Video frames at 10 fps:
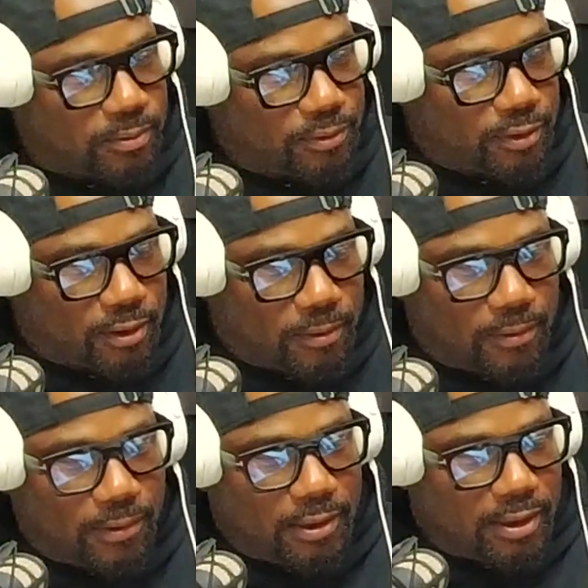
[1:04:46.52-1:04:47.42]
You know?
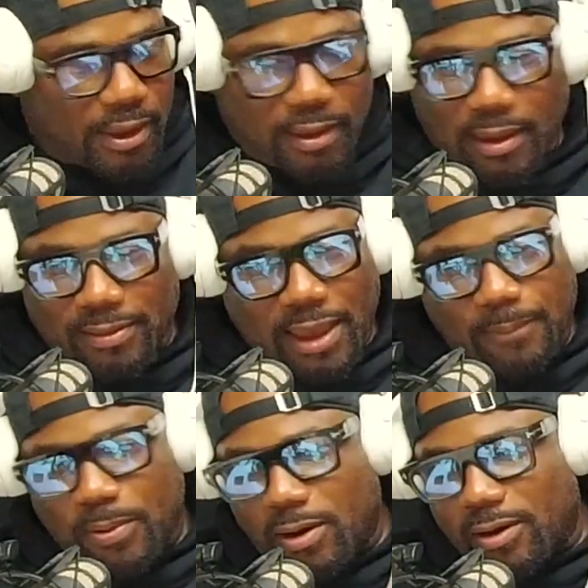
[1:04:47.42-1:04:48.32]
At that
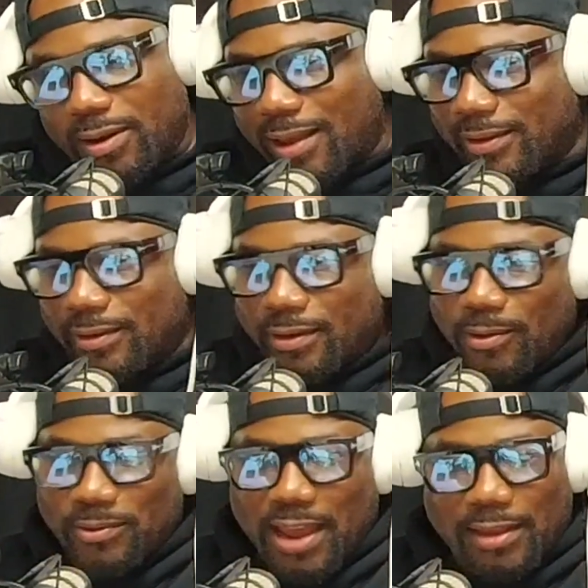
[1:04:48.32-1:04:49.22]
part, I can
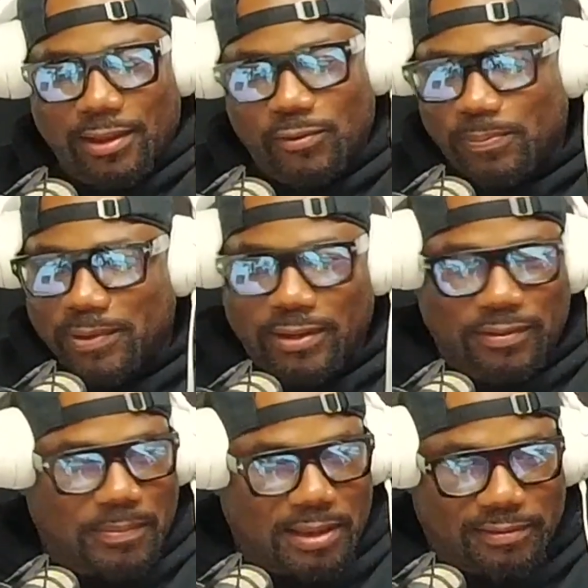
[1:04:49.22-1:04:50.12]
coach high-level players in
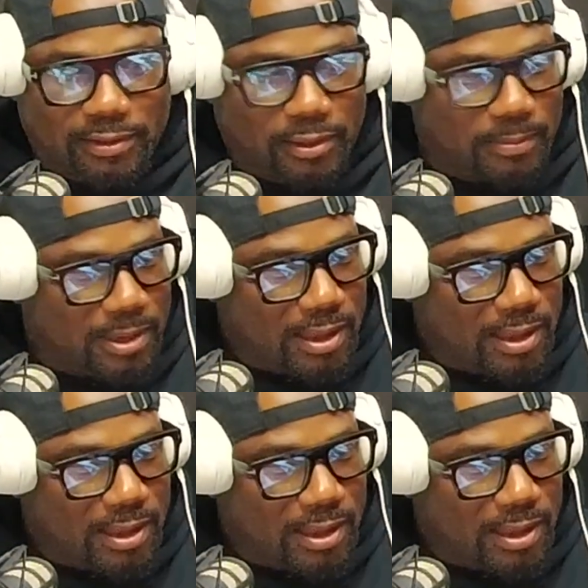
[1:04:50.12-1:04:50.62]
my sleep.